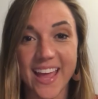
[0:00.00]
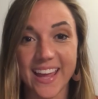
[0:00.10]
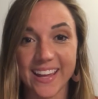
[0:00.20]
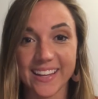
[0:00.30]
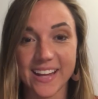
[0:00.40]

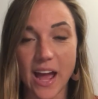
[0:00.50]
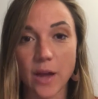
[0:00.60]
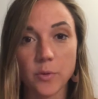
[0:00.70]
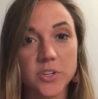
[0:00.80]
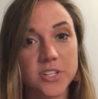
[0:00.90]
and
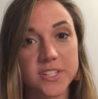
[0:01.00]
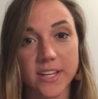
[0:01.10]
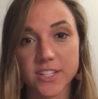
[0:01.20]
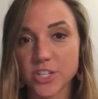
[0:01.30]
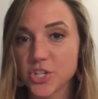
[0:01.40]
I would just
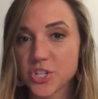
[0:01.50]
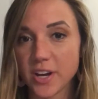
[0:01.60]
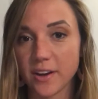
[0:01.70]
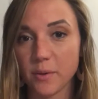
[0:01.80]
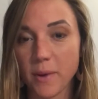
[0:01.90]
like to
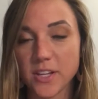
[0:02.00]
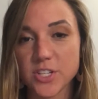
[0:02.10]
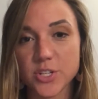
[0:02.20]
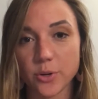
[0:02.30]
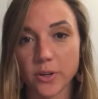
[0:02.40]
share my
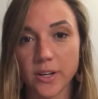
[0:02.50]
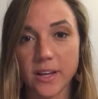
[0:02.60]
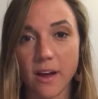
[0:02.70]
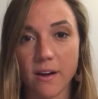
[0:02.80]
story